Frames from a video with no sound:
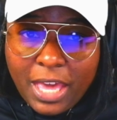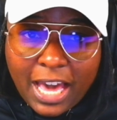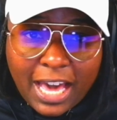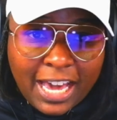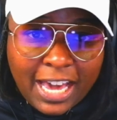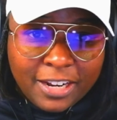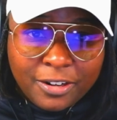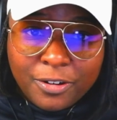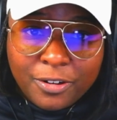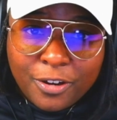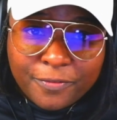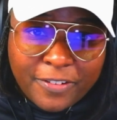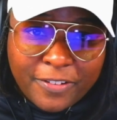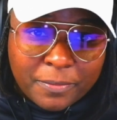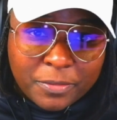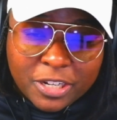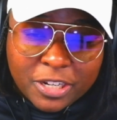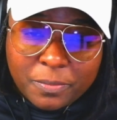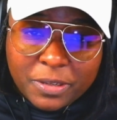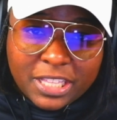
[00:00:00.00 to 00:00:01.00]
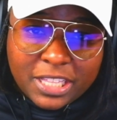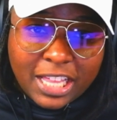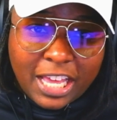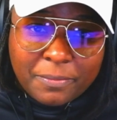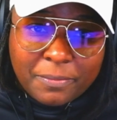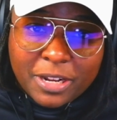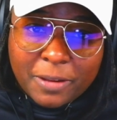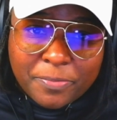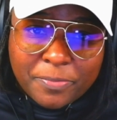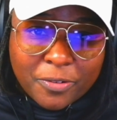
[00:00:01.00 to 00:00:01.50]
don't know if I'm going to be climbing
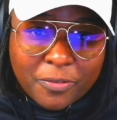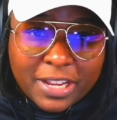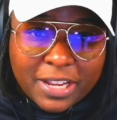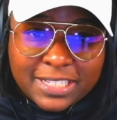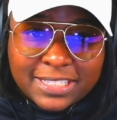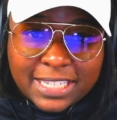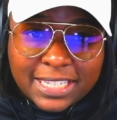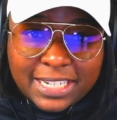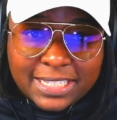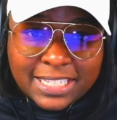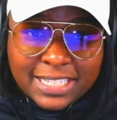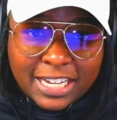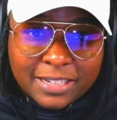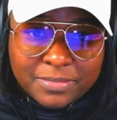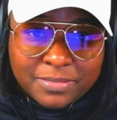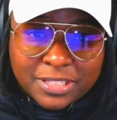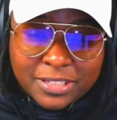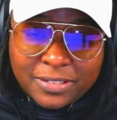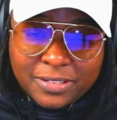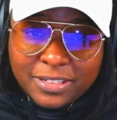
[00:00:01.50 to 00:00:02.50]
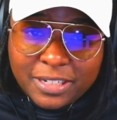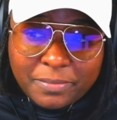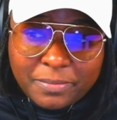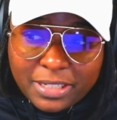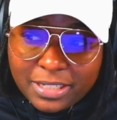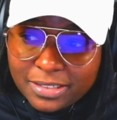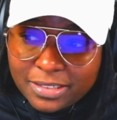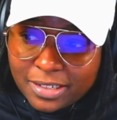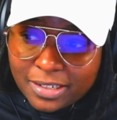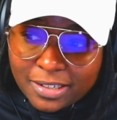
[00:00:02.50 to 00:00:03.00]
up the ranks anytime soon. I
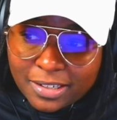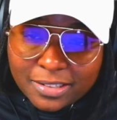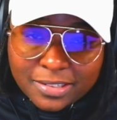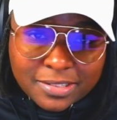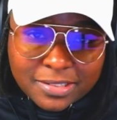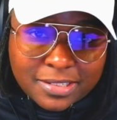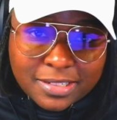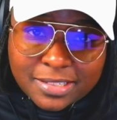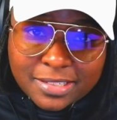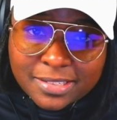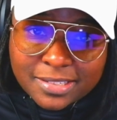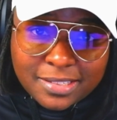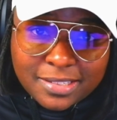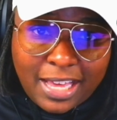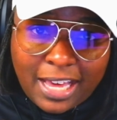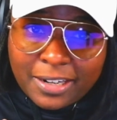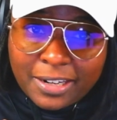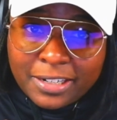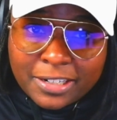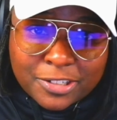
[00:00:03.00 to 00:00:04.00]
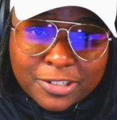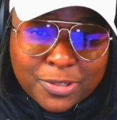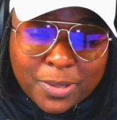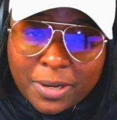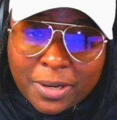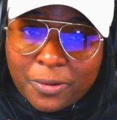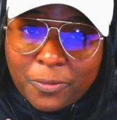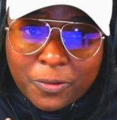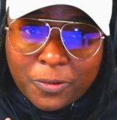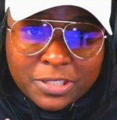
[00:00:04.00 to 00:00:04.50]
mean, your girl's just out here trying
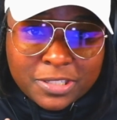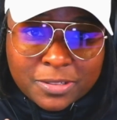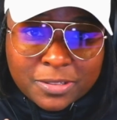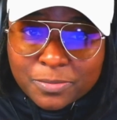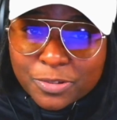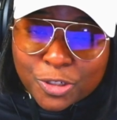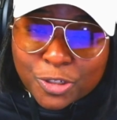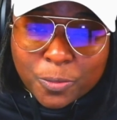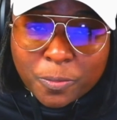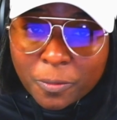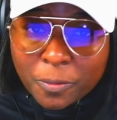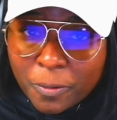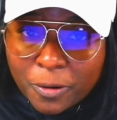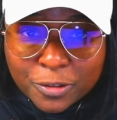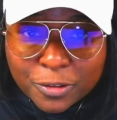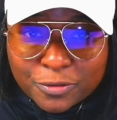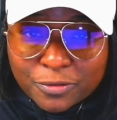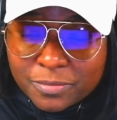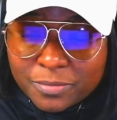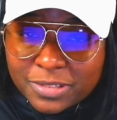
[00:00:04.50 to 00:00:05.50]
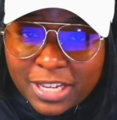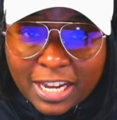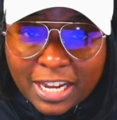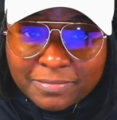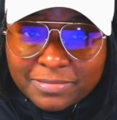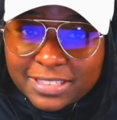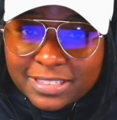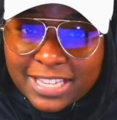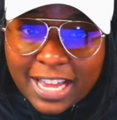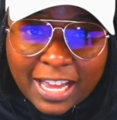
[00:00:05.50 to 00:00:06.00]
to win some Super Bowls from time to
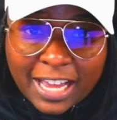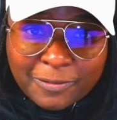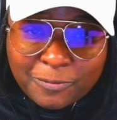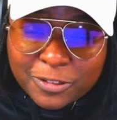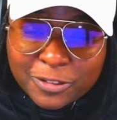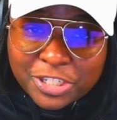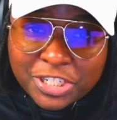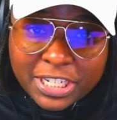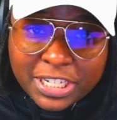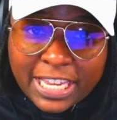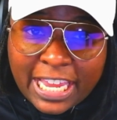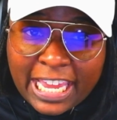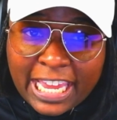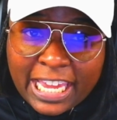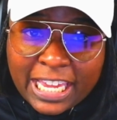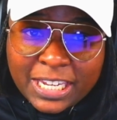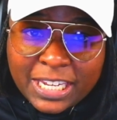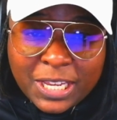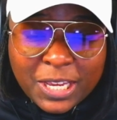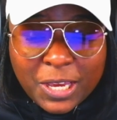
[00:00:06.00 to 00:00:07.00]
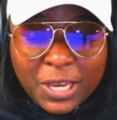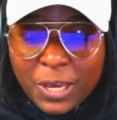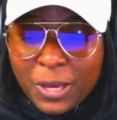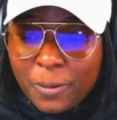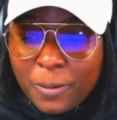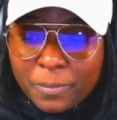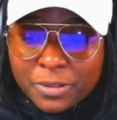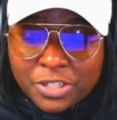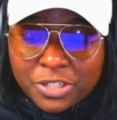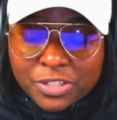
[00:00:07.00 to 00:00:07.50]
time when she can,
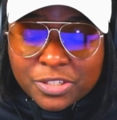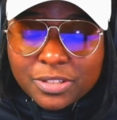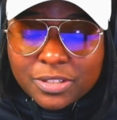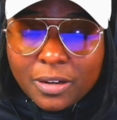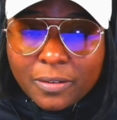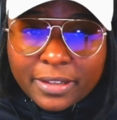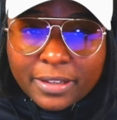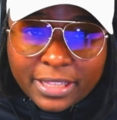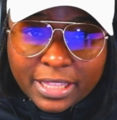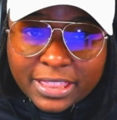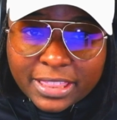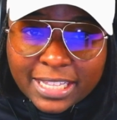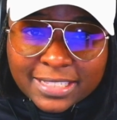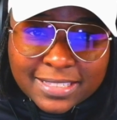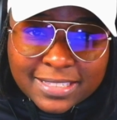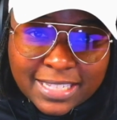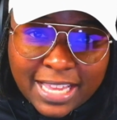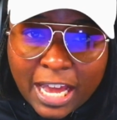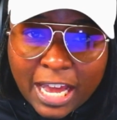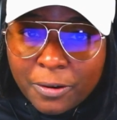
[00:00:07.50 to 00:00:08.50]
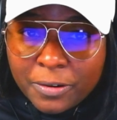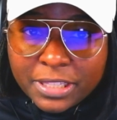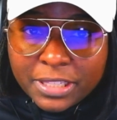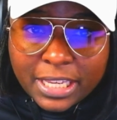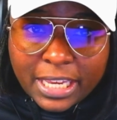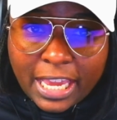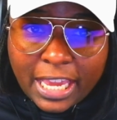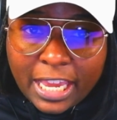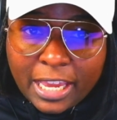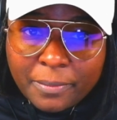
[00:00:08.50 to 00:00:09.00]
but just knowing that that's now in the
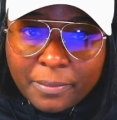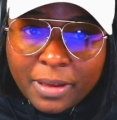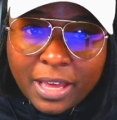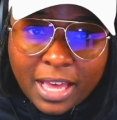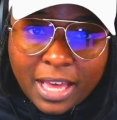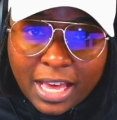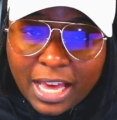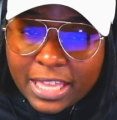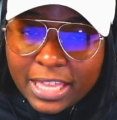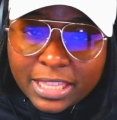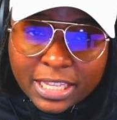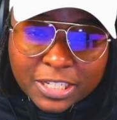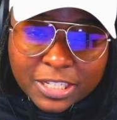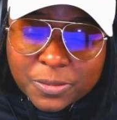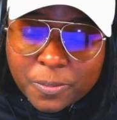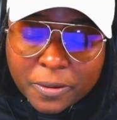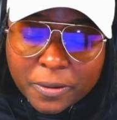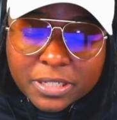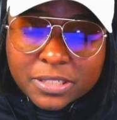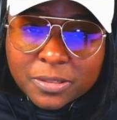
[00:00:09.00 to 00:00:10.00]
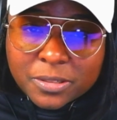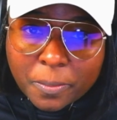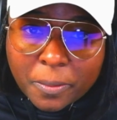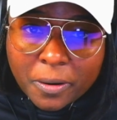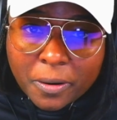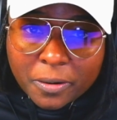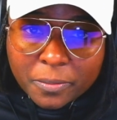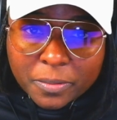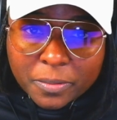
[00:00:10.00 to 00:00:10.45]
game, I think it's pretty superb.